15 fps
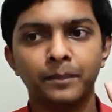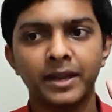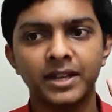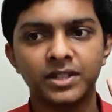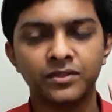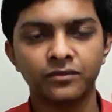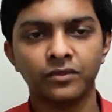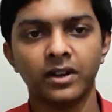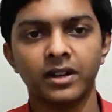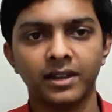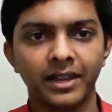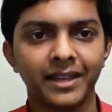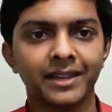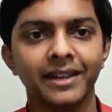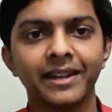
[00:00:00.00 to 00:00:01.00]
page one
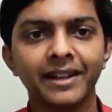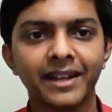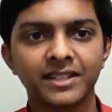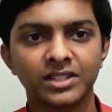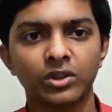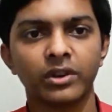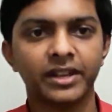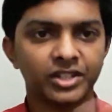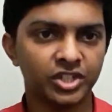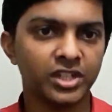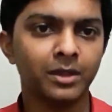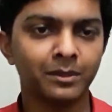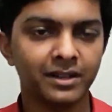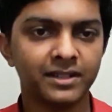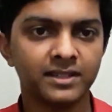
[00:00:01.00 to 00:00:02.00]
like
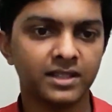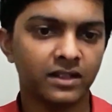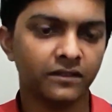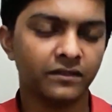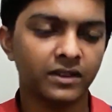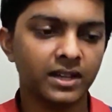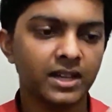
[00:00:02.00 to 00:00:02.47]
index.html itself